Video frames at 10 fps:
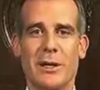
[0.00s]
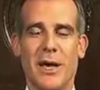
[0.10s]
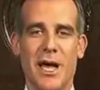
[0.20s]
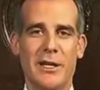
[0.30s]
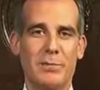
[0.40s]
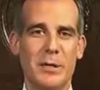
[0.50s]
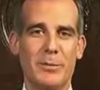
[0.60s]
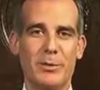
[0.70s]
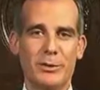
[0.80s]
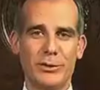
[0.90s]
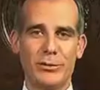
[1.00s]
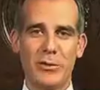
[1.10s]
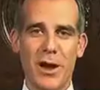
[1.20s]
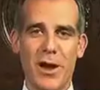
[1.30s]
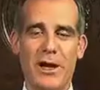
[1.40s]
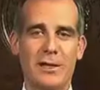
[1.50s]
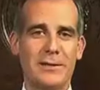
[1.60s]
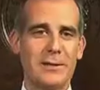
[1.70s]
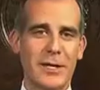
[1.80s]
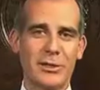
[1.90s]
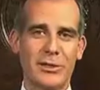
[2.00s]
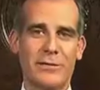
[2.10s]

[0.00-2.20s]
And if people do not just